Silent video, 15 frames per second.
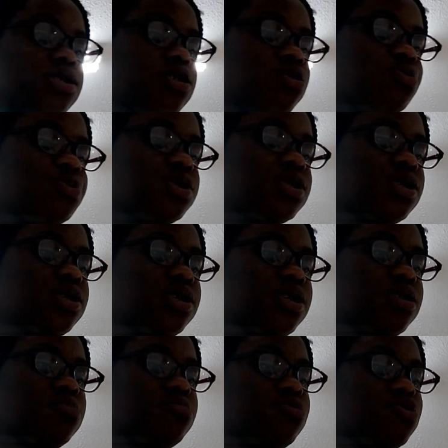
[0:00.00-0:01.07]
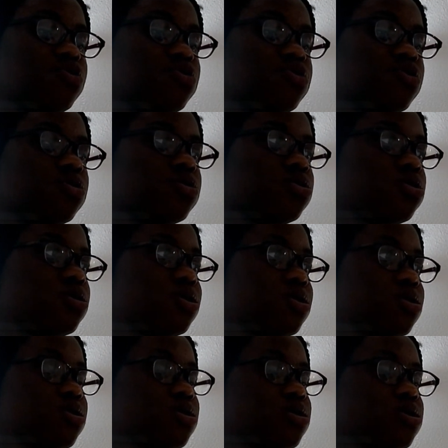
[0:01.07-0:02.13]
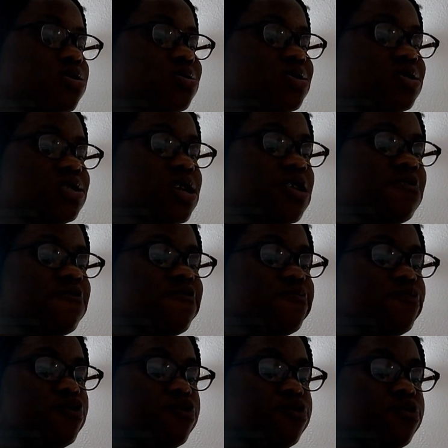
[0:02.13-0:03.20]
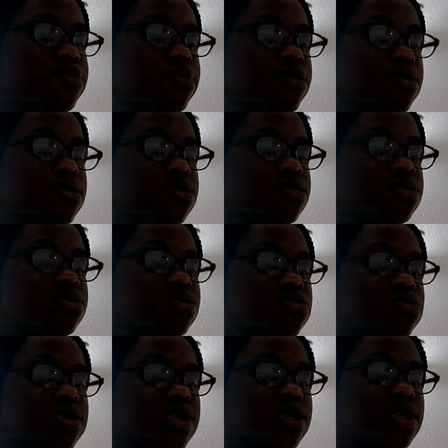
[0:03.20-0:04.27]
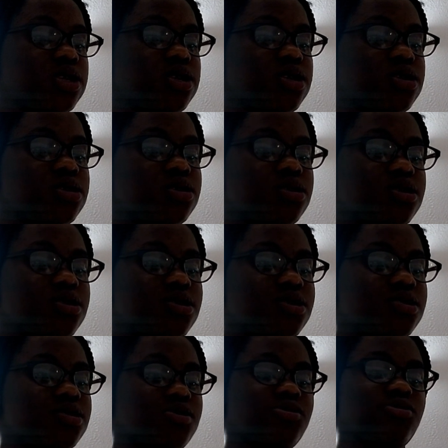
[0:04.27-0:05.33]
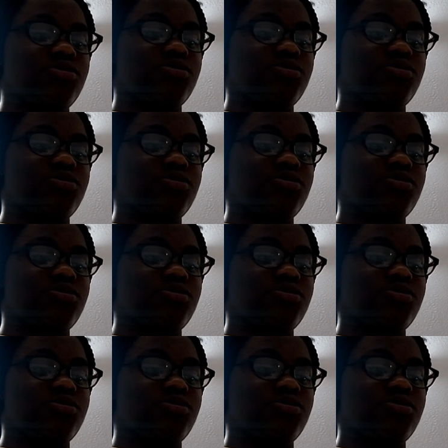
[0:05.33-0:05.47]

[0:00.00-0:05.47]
helps it get a more desirable cookie color.